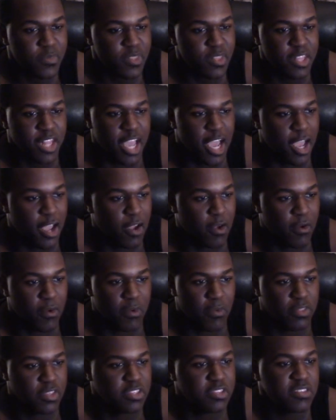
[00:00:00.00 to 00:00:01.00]
Now,
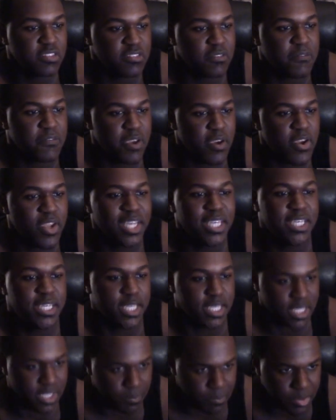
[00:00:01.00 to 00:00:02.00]
this is a very
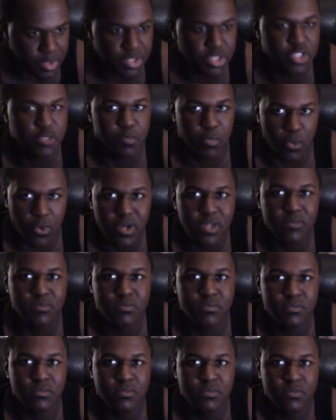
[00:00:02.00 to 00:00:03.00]
disciplined sport
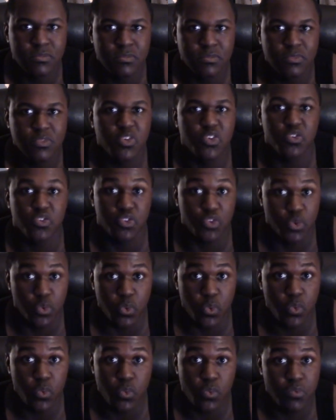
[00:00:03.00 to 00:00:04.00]
to
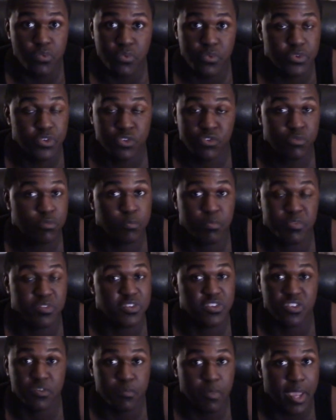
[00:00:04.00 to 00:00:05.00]
do, just
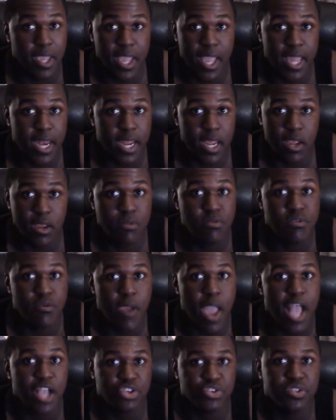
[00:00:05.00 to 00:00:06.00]
participate in it and to
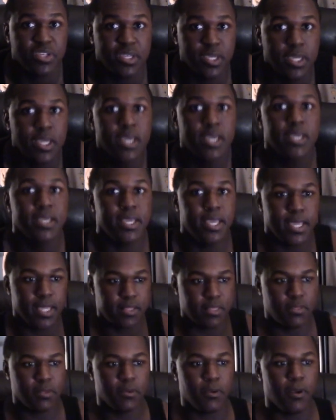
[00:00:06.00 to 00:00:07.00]
actually
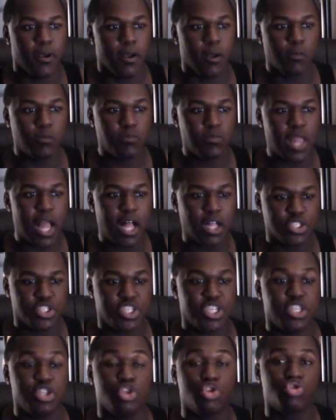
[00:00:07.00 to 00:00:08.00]
get the knowledge
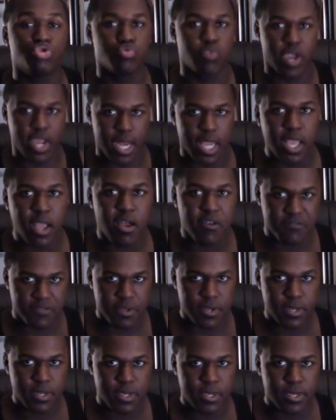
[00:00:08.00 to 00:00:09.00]
and get the training of
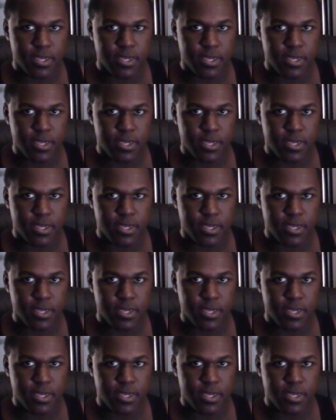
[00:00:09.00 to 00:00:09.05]
it.